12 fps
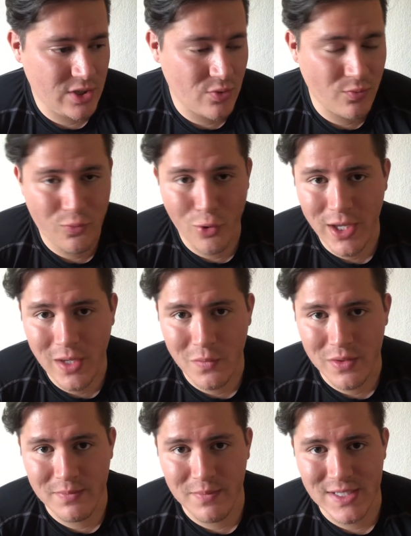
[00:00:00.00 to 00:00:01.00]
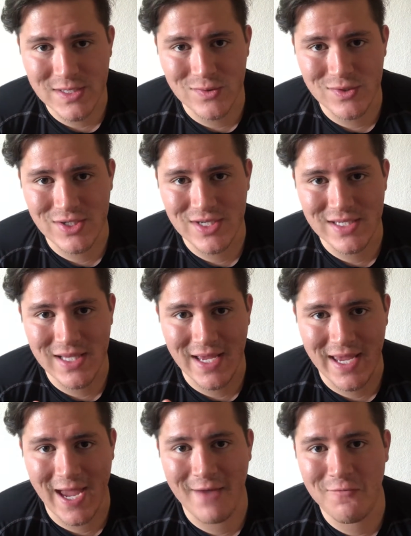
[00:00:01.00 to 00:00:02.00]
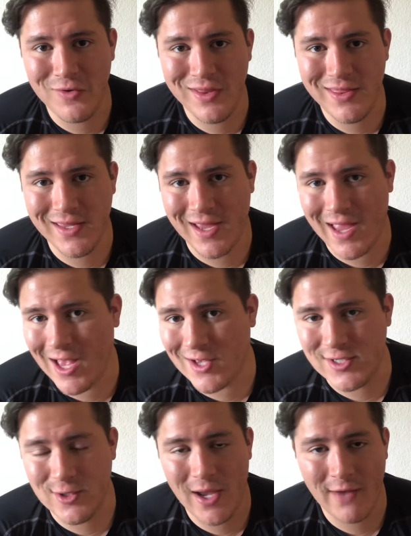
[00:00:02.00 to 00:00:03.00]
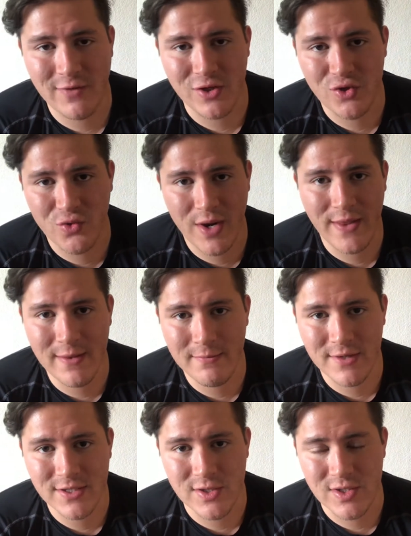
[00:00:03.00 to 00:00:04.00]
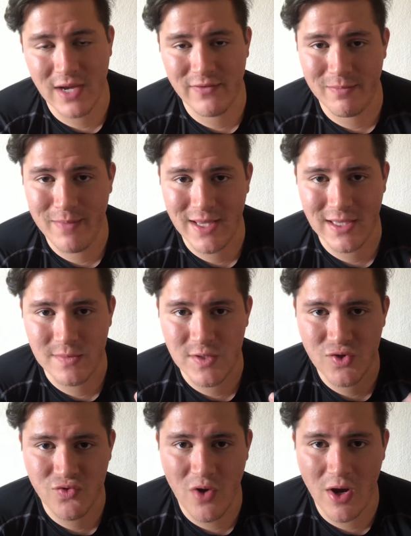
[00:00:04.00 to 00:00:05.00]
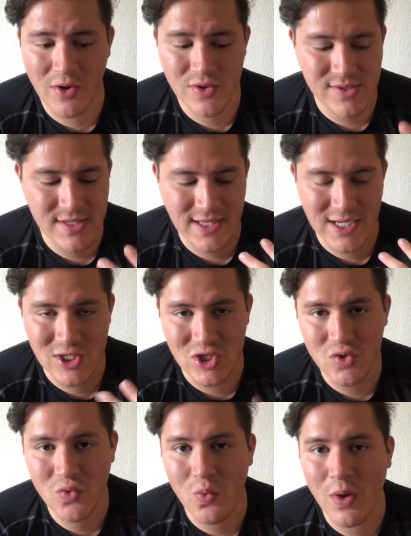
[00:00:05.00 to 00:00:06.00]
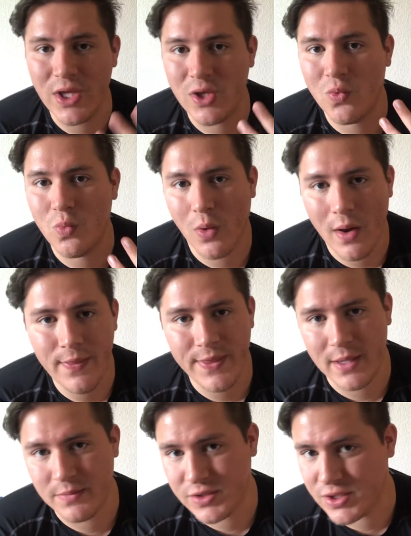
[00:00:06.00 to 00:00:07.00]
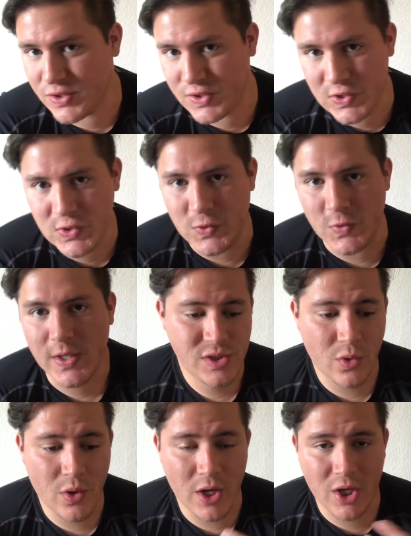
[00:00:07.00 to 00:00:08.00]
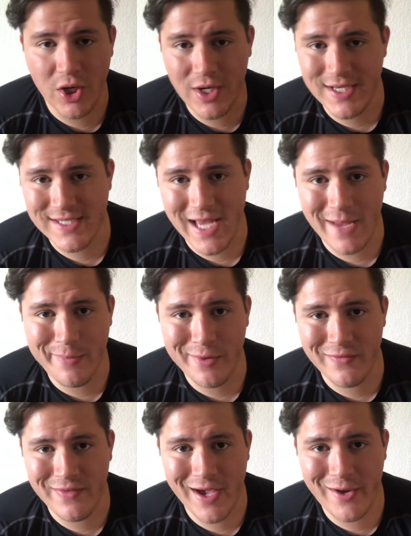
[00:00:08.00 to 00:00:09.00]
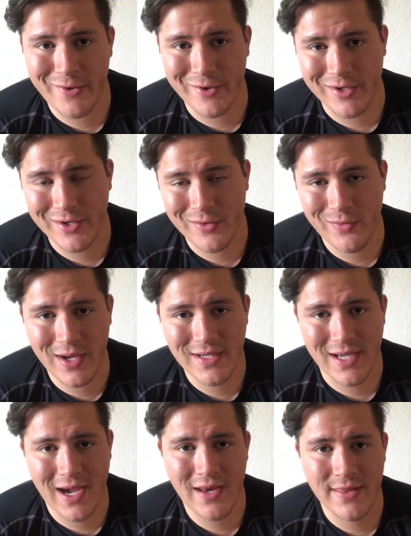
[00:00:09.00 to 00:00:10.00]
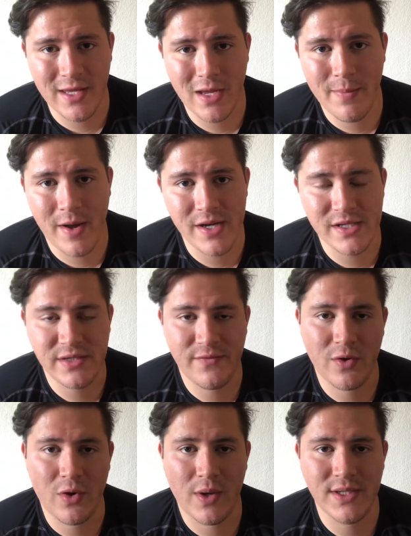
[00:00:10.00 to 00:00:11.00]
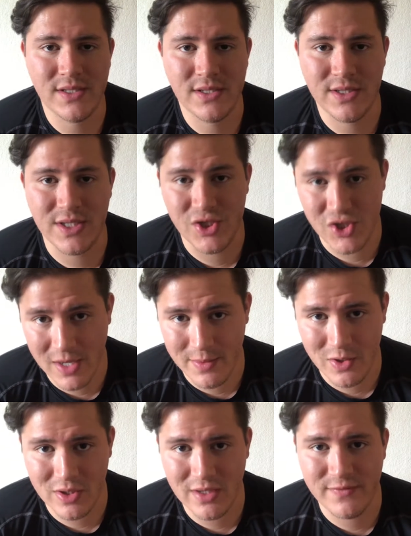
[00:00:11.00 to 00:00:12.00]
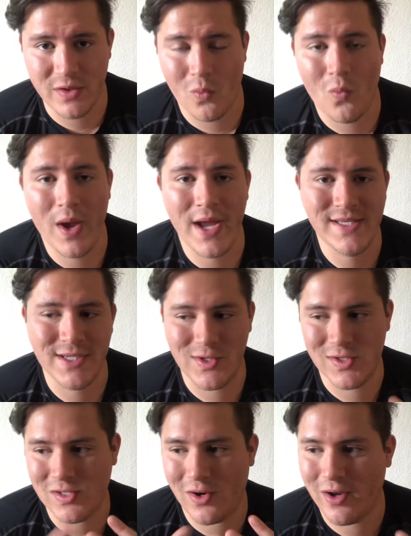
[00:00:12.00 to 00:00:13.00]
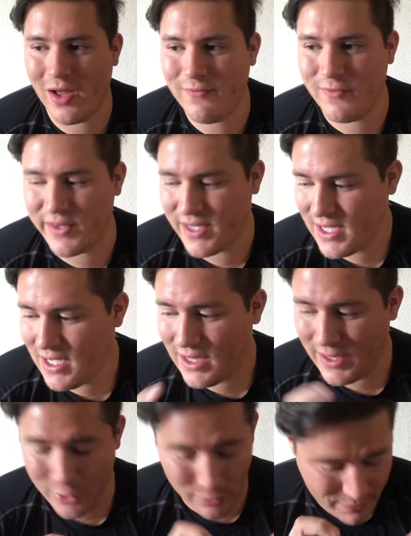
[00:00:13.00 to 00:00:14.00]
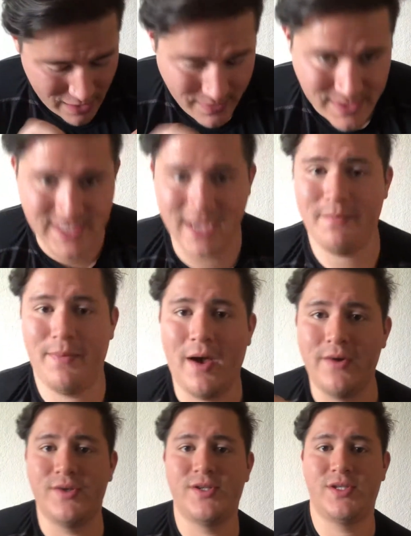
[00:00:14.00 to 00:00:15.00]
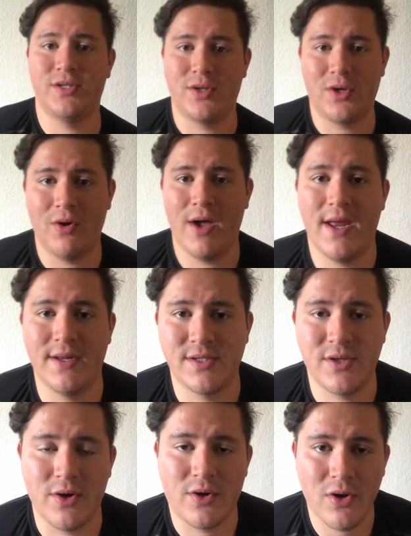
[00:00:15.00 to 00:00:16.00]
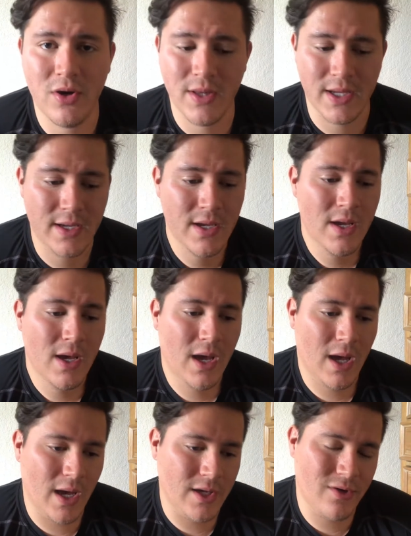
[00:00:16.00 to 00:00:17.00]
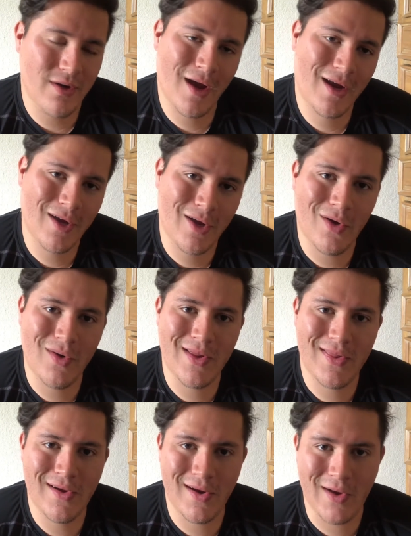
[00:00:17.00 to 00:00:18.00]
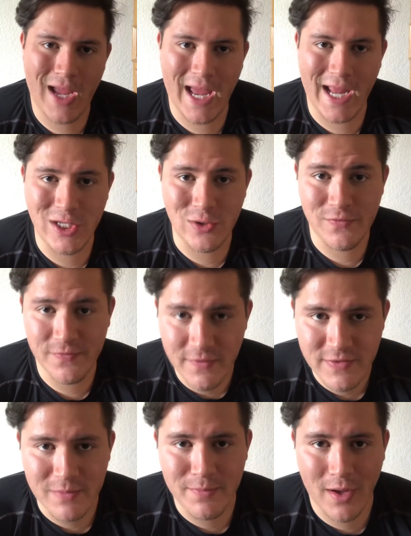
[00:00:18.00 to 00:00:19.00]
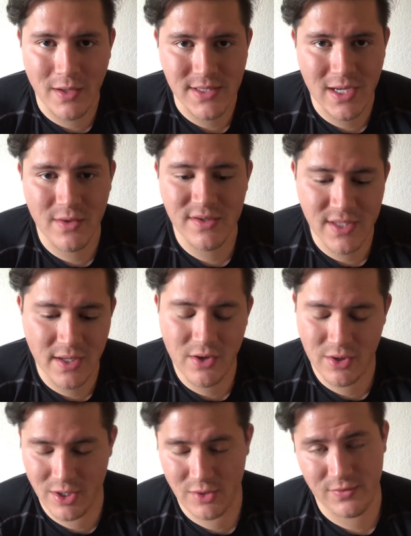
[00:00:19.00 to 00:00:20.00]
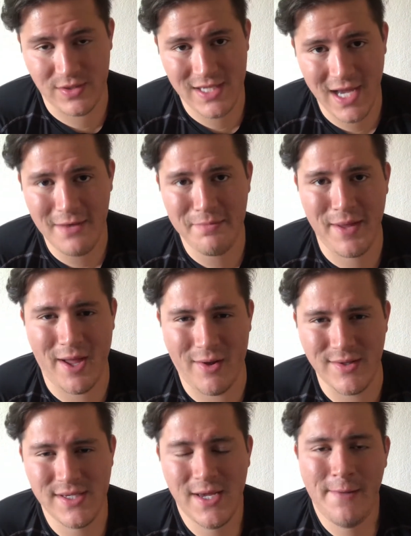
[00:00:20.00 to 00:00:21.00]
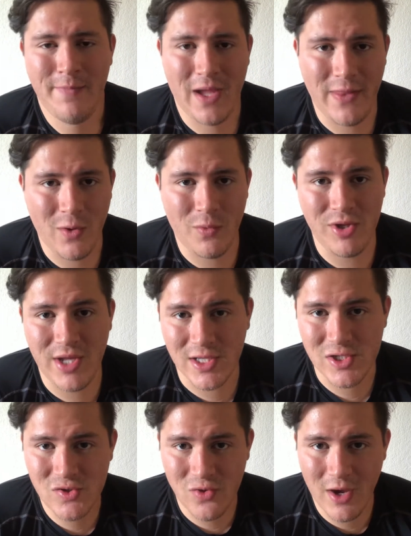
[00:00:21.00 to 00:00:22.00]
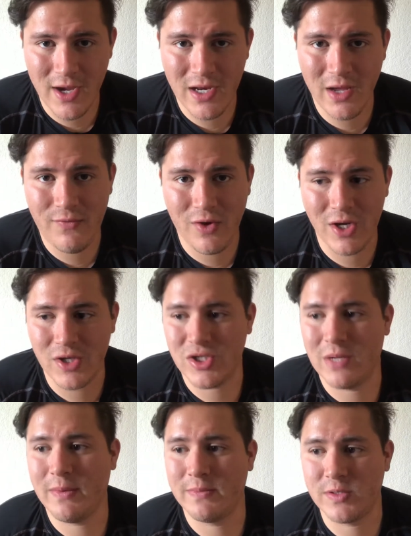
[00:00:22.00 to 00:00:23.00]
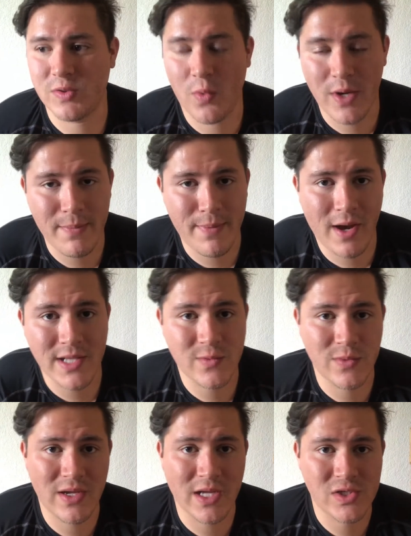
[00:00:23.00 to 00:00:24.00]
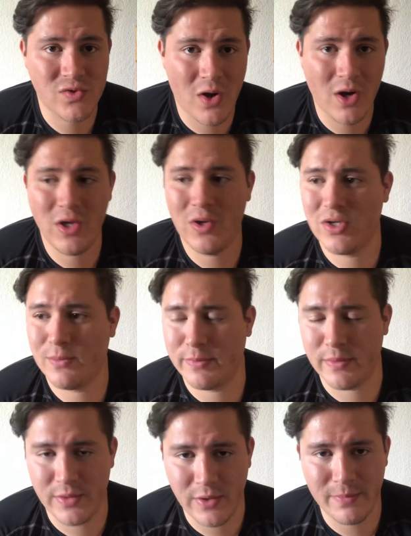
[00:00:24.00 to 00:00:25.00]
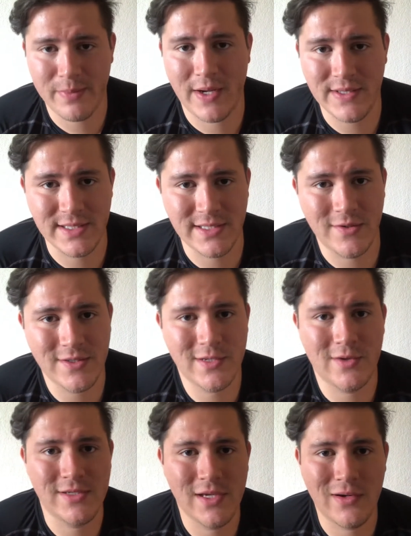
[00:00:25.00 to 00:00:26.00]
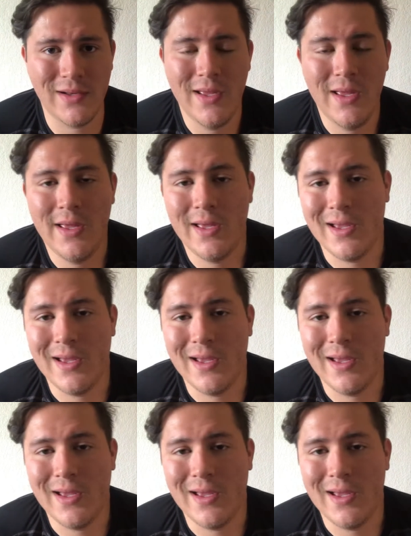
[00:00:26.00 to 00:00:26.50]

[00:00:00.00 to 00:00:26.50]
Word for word: you're working with muscles just like everything else. You have to train the muscles, you have to make them stronger so that they do what you want them to do. So, a good example of that, or a good way to kind of think about it, is if you're going to the gym and you're lifting weights and you start off with little baby 10 pounders to go ahead and start curling, uh, you're not going to go in there and, do 50 pounds. Like I was telling you, you're going to do 10 pounds, and then when you get strong enough, you're going to jump up to 20 pounds. When you get stronger, you jump up to 30 pounds, et cetera, et cetera,